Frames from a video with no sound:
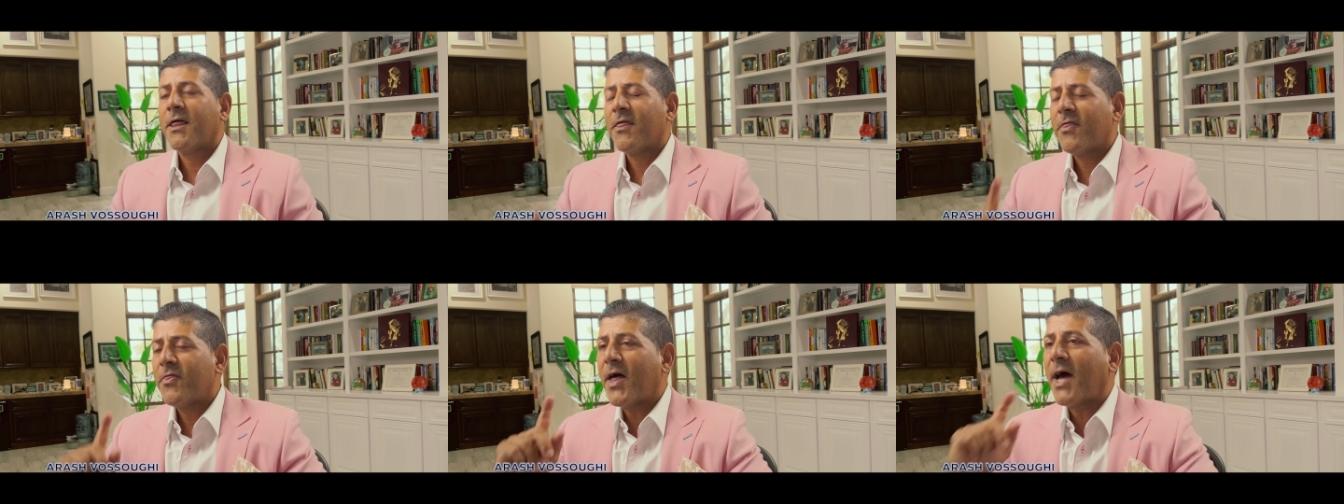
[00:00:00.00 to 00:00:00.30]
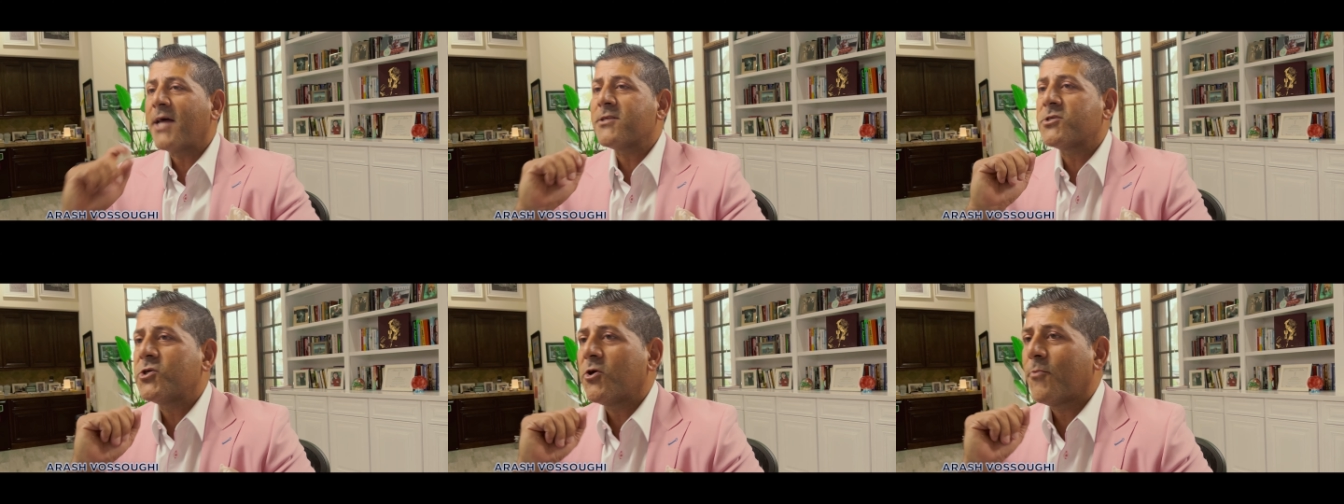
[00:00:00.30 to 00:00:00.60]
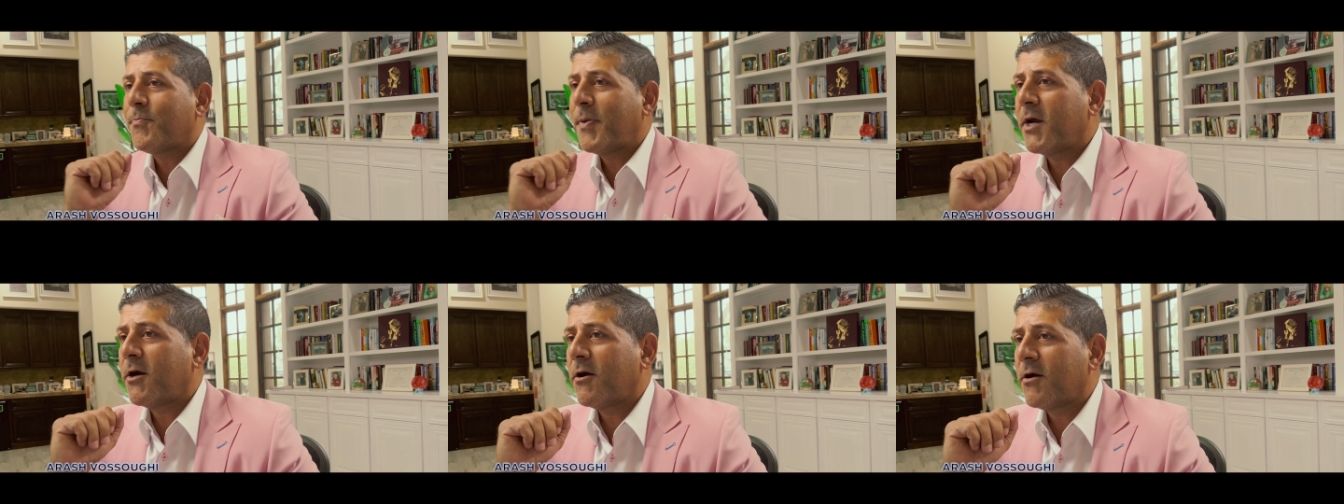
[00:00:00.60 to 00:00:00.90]
that's your
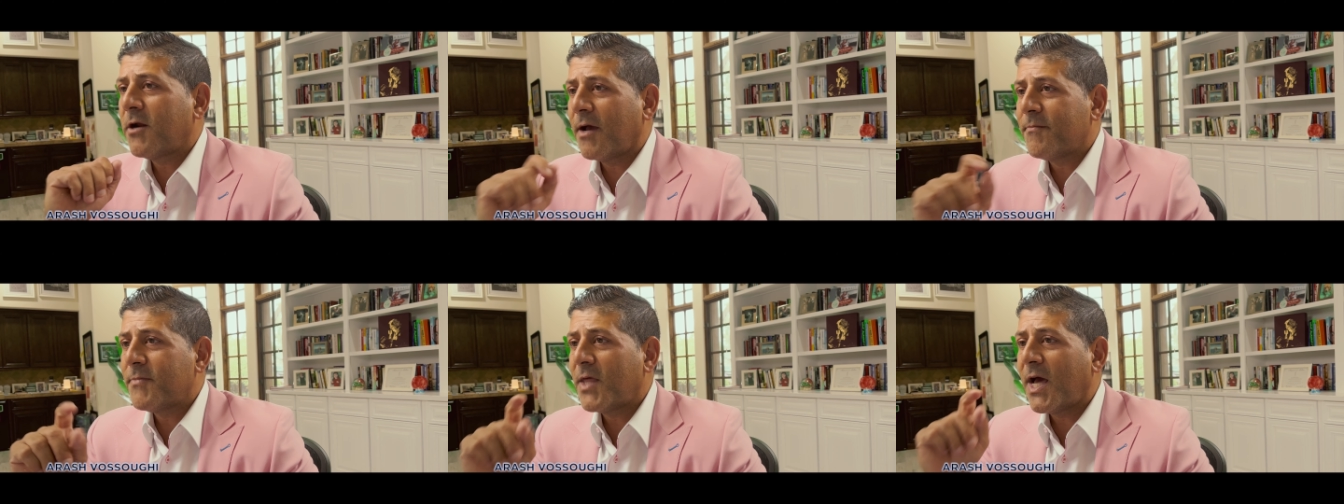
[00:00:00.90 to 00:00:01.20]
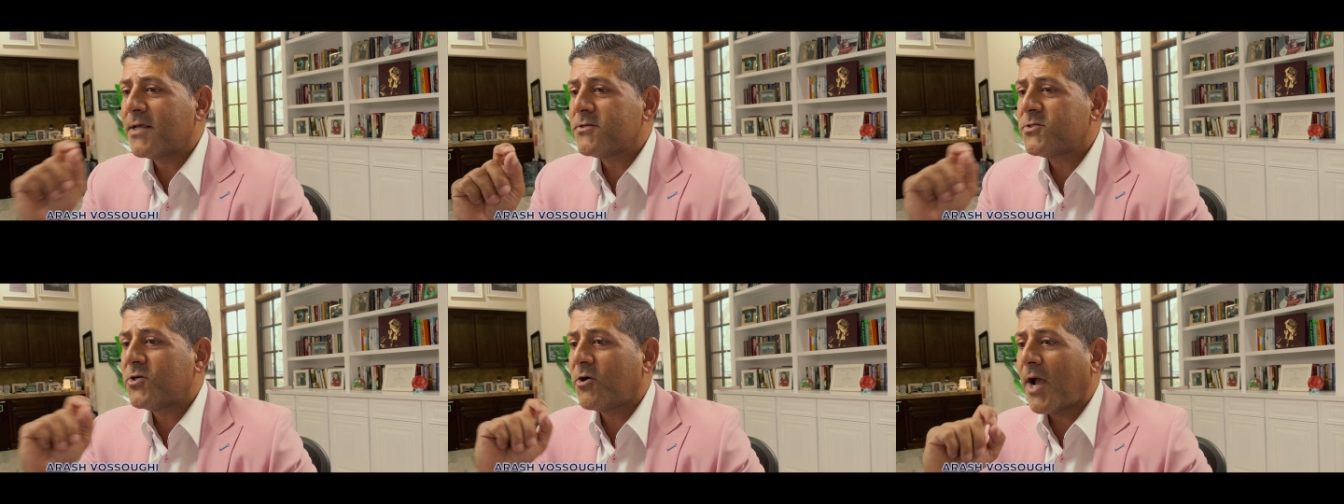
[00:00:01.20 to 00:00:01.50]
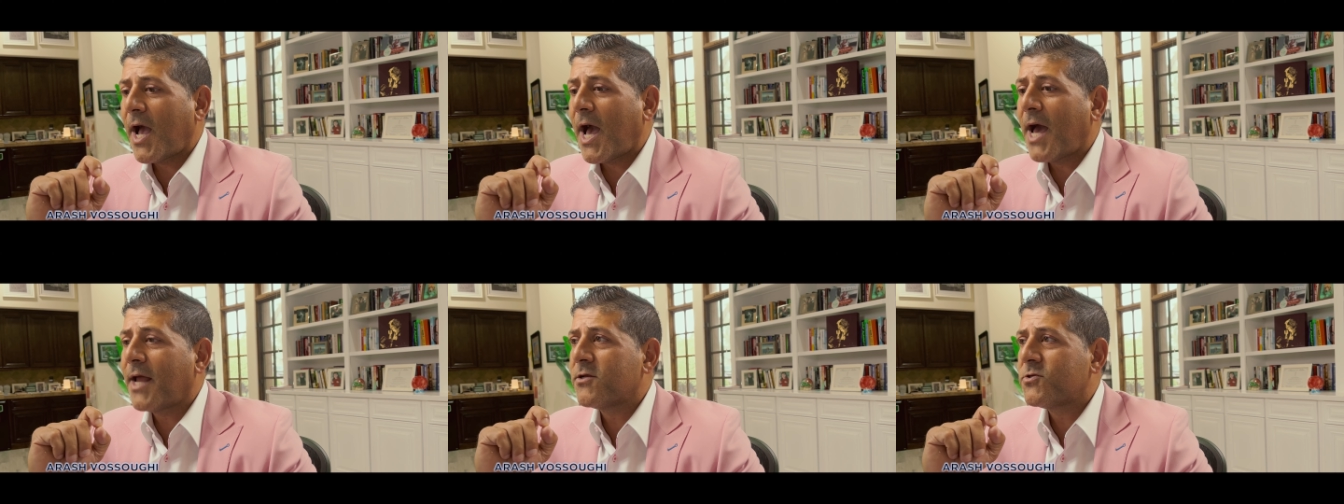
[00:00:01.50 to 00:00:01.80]
paradigm. That is your
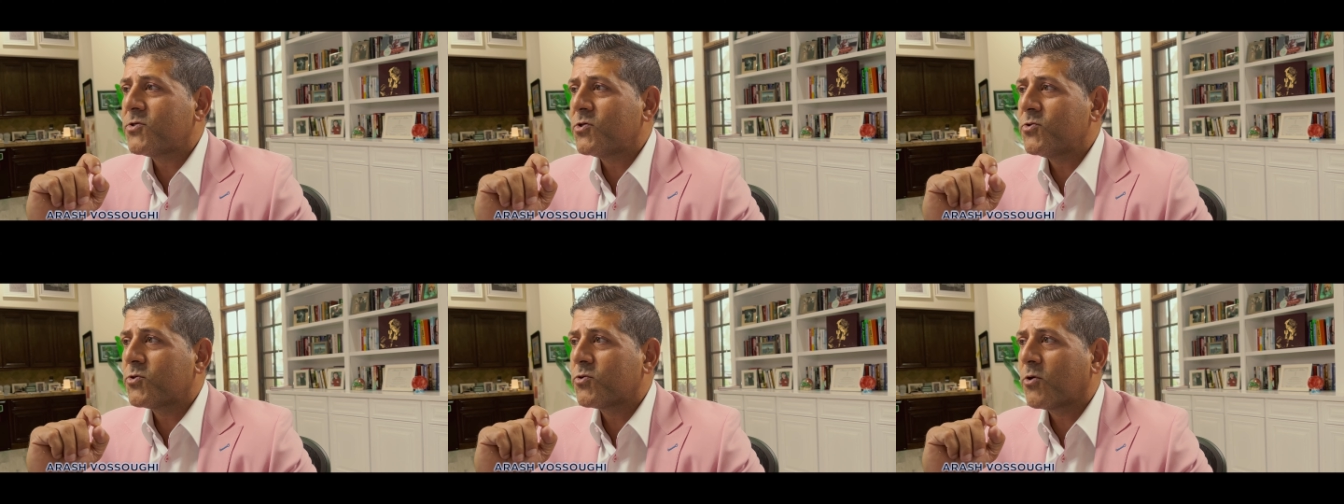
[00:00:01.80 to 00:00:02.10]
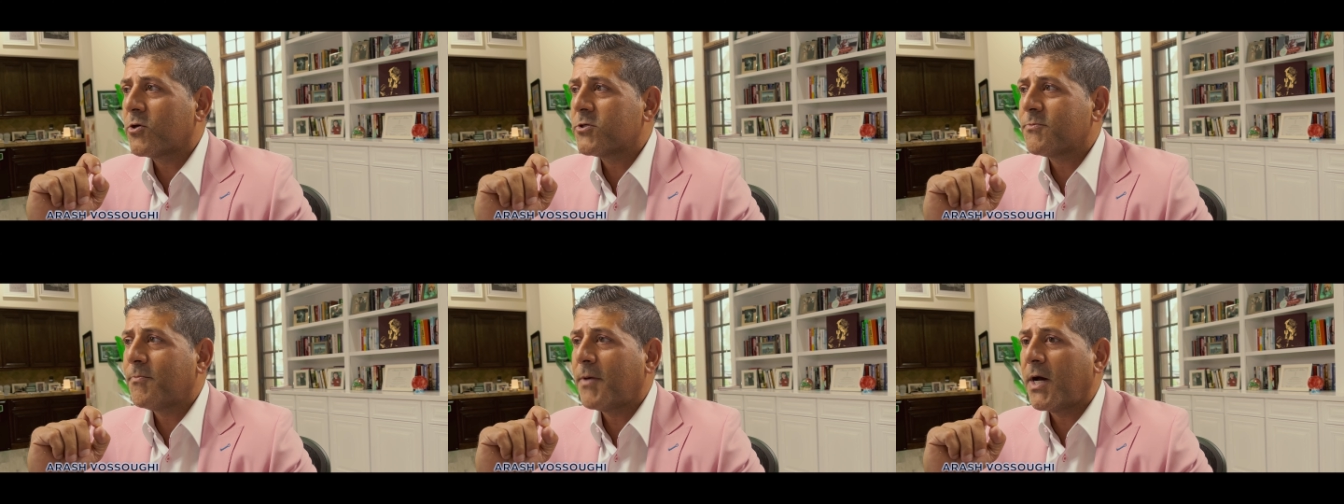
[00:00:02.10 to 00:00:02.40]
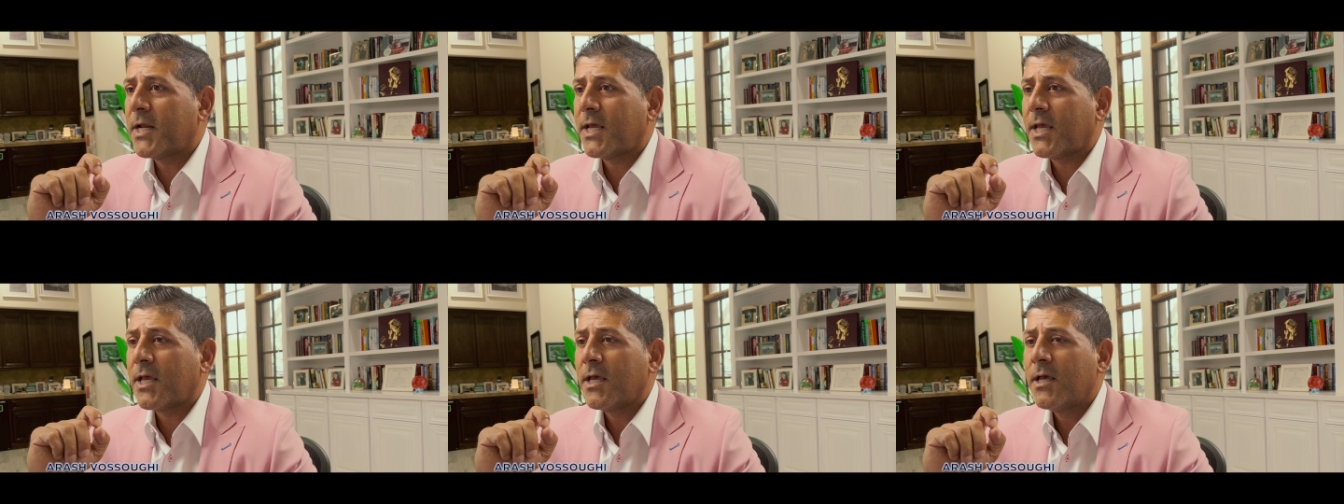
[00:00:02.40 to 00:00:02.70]
attitude towards
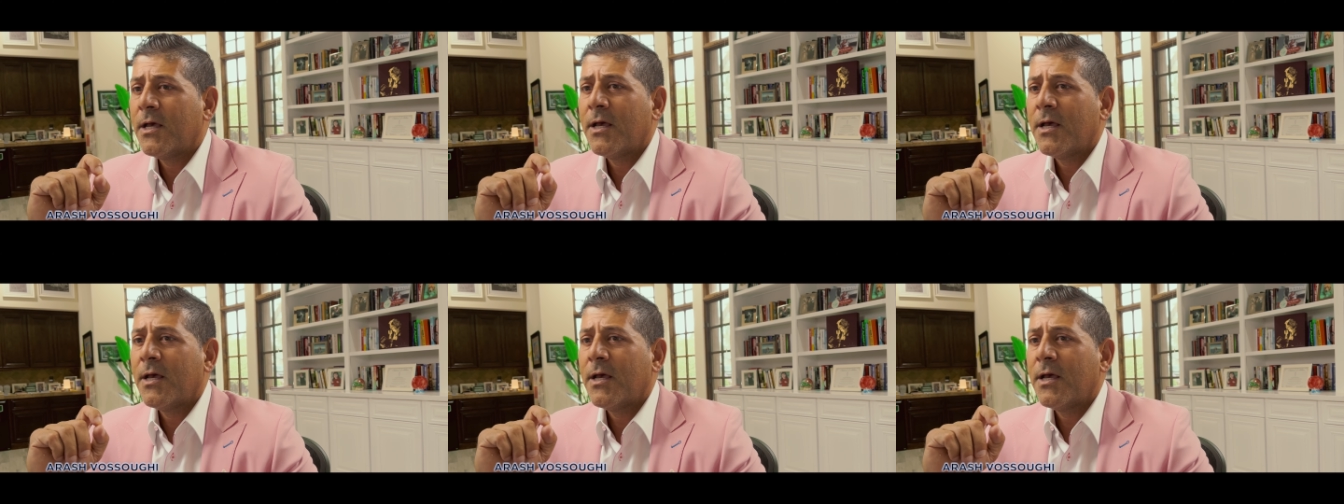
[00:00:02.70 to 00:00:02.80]
money.